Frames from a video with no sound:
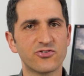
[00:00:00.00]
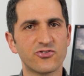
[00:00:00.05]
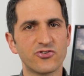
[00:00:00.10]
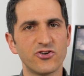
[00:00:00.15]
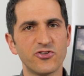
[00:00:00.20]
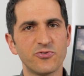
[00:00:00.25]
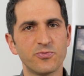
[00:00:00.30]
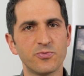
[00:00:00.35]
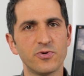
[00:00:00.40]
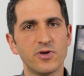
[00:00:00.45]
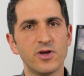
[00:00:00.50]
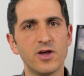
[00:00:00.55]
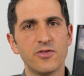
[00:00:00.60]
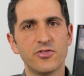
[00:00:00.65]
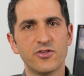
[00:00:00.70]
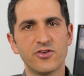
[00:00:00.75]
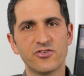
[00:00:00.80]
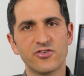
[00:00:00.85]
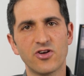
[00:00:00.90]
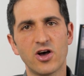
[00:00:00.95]
is crisp,
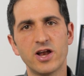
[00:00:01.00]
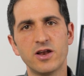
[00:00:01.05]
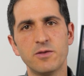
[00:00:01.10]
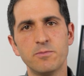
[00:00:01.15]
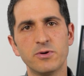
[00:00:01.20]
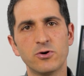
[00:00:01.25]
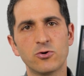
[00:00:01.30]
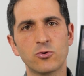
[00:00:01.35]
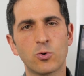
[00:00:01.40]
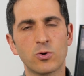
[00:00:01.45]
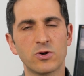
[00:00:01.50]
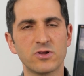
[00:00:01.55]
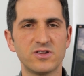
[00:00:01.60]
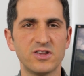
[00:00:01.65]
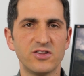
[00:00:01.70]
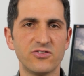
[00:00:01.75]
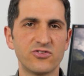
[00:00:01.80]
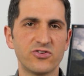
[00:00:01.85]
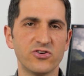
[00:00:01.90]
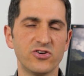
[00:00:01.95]
the design and build
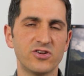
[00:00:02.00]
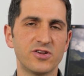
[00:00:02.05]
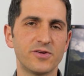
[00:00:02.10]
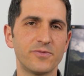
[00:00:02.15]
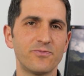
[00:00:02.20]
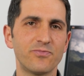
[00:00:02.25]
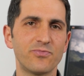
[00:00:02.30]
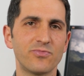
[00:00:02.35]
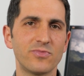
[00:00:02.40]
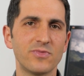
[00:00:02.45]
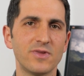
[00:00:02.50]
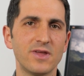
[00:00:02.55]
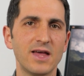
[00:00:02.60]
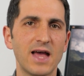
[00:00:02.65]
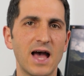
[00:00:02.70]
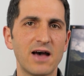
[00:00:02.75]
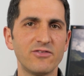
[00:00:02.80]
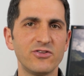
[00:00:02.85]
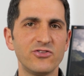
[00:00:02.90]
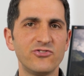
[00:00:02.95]
quality is good.
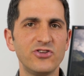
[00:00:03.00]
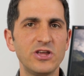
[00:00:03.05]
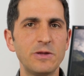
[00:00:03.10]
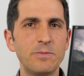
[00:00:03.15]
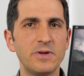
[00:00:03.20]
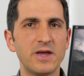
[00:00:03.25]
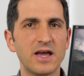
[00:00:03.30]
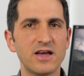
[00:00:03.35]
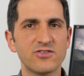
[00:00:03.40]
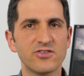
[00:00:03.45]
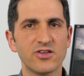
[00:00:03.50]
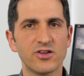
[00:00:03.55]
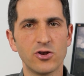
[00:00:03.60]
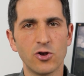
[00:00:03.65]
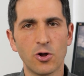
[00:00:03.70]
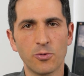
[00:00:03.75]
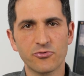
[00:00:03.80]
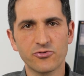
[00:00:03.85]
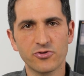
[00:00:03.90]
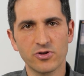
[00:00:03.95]
Having GPS and
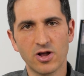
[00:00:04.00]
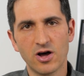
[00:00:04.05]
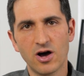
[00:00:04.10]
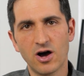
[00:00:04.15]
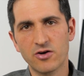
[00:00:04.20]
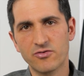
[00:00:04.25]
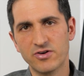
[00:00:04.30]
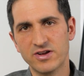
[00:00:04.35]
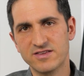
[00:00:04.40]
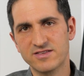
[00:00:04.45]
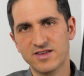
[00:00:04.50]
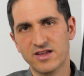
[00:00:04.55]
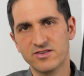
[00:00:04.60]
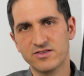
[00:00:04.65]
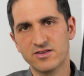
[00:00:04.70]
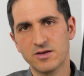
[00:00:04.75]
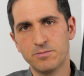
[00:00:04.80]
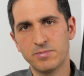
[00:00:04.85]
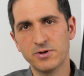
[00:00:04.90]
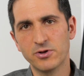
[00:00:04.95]
an optical heart rate
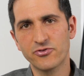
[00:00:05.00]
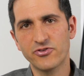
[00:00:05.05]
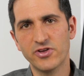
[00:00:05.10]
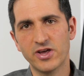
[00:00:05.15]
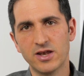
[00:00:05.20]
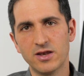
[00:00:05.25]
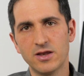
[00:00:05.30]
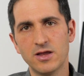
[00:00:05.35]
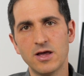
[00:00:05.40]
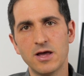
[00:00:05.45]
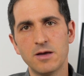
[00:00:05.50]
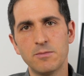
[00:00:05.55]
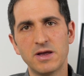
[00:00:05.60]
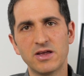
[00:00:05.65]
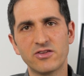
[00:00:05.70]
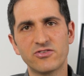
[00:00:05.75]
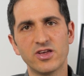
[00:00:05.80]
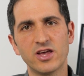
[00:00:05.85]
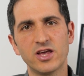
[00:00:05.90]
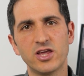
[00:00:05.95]
sensor built in
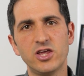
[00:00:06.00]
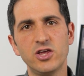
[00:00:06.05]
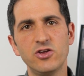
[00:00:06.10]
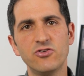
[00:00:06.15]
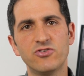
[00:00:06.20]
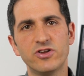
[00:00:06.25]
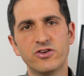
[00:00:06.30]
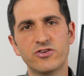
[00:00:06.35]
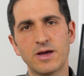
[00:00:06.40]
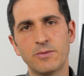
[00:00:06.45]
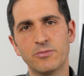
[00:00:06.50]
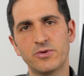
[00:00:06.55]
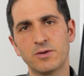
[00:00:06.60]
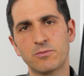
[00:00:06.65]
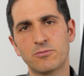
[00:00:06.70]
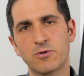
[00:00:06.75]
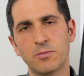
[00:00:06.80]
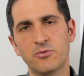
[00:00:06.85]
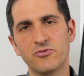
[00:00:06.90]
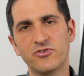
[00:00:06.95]
makes it a hugely
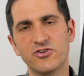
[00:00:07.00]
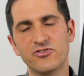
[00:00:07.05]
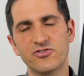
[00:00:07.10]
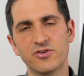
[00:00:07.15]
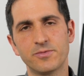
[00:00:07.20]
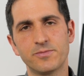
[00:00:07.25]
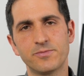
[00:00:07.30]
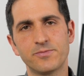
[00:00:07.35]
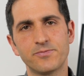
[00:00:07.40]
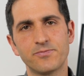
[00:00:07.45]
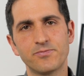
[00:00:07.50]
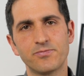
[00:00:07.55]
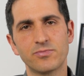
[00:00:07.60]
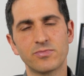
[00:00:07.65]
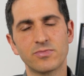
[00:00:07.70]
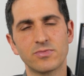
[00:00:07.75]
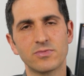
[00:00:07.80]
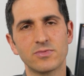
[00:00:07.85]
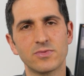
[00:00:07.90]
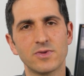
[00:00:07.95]
tempting proposition.
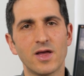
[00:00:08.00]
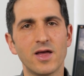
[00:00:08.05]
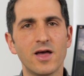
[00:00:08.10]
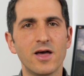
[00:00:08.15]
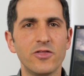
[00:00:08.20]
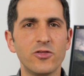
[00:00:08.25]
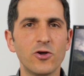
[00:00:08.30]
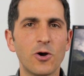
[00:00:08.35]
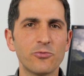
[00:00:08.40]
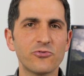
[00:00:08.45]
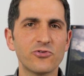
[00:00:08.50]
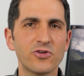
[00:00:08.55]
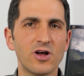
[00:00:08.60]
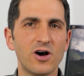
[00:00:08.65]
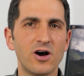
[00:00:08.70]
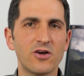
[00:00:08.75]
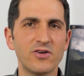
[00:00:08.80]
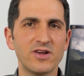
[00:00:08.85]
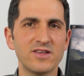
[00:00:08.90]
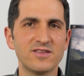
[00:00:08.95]
The optical
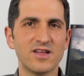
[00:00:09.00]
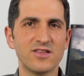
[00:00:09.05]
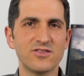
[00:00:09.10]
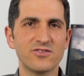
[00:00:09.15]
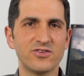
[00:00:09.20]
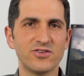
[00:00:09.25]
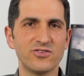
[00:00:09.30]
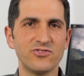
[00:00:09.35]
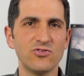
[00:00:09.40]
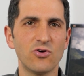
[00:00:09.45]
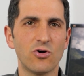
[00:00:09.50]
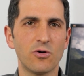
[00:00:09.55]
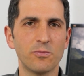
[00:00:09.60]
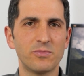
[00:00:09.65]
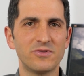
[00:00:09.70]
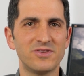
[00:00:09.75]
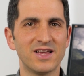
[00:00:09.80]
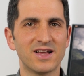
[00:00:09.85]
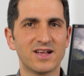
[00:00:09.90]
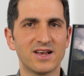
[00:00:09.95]
heart rate sensor is
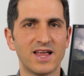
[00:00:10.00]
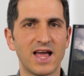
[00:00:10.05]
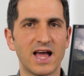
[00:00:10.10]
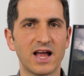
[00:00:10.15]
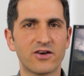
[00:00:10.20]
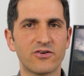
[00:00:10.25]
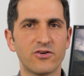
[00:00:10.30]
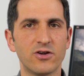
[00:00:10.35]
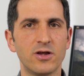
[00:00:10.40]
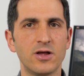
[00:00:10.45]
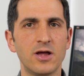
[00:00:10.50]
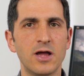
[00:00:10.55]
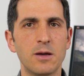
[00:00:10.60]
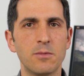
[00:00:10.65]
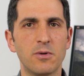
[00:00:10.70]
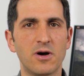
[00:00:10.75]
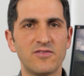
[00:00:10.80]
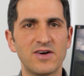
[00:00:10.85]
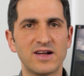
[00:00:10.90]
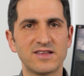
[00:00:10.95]
not particularly accurate,
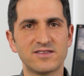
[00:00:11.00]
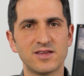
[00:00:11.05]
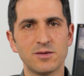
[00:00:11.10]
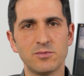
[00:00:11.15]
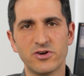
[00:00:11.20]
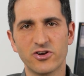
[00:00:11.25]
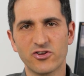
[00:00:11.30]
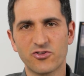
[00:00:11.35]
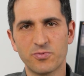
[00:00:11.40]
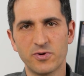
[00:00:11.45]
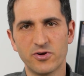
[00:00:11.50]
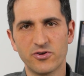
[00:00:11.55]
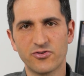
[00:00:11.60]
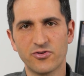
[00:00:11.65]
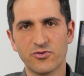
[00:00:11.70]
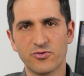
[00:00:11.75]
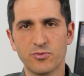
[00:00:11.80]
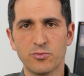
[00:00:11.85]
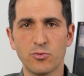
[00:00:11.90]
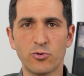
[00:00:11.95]
but I've had similar
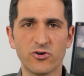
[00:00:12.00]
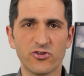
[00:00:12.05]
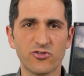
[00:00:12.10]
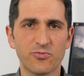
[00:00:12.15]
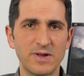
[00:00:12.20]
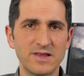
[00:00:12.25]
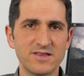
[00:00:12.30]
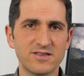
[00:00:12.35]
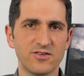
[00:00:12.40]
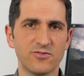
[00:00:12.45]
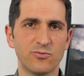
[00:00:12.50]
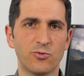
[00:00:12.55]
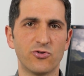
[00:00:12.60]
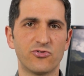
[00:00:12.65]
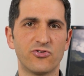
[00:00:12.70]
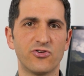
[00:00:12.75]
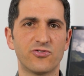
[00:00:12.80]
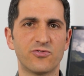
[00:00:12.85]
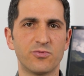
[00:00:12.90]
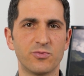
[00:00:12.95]
experiences with more expensive
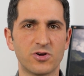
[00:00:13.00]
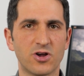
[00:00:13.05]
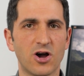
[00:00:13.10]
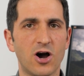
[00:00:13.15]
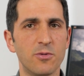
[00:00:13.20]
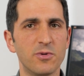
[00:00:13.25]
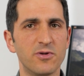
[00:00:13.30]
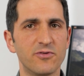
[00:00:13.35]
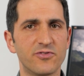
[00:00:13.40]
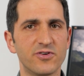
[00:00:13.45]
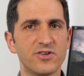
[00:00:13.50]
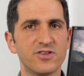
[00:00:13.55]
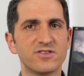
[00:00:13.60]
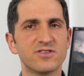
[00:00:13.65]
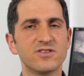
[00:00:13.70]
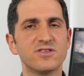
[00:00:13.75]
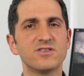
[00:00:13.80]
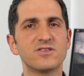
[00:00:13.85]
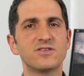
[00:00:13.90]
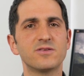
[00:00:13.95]
watches from Garmin, for
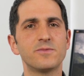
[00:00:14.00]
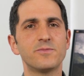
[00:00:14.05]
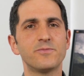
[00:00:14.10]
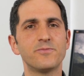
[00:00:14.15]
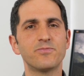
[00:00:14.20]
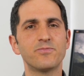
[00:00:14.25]
instance.